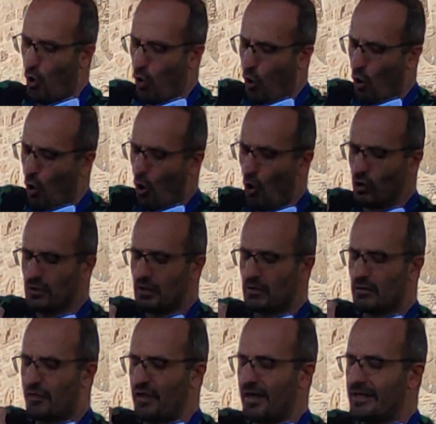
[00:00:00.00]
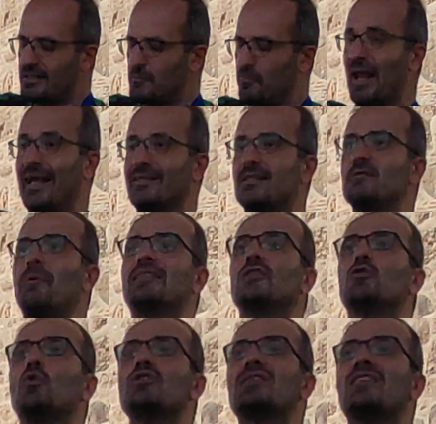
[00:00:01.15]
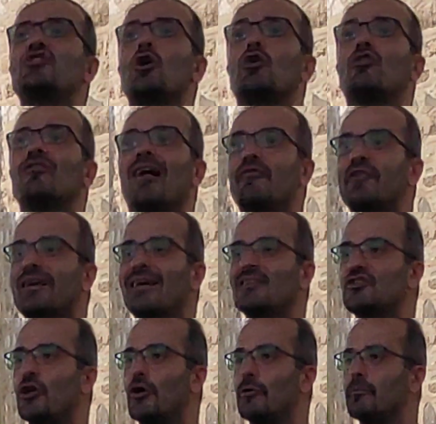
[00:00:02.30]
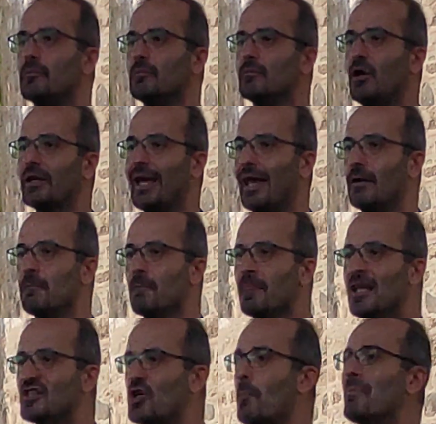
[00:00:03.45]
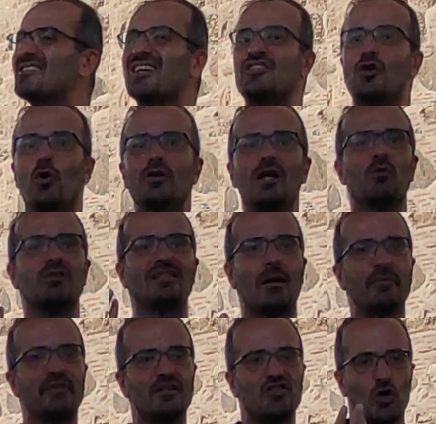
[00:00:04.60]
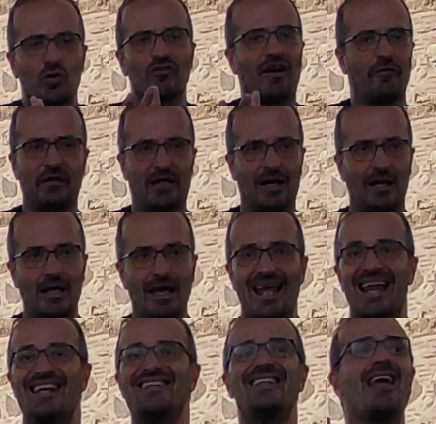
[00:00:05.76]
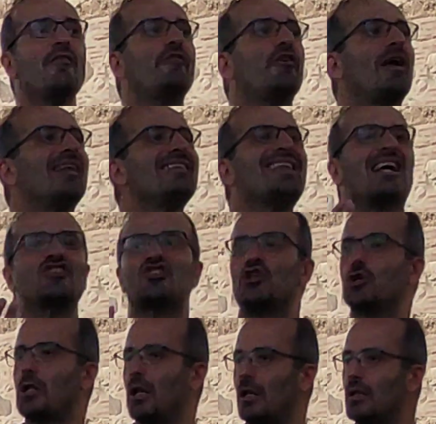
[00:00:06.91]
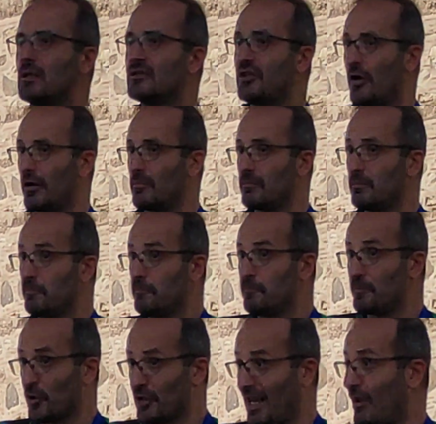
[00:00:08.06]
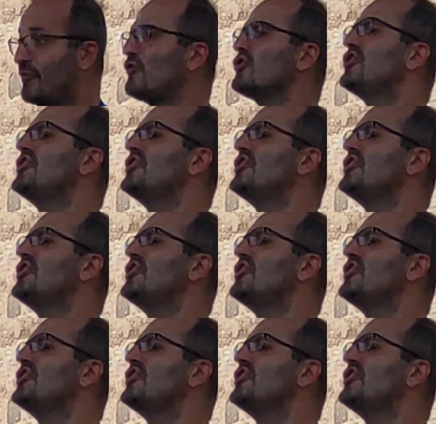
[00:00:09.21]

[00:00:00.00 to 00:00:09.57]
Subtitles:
all these places, but it was a geographical term. Okay, so Macedonia was something geographical, never a national term. Okay, for